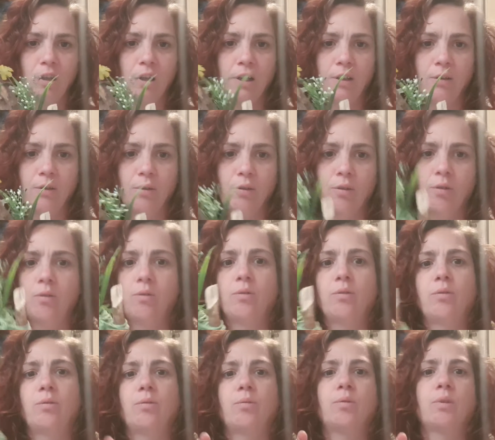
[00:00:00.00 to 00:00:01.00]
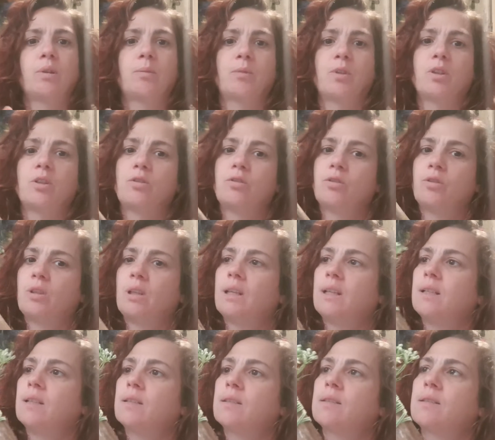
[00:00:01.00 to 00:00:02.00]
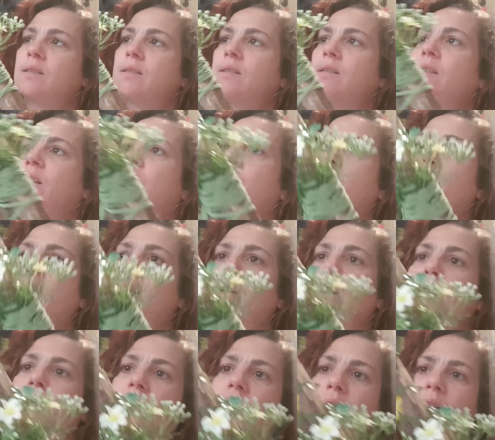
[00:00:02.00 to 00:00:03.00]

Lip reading: I don't know what I'm going to do next. Are we...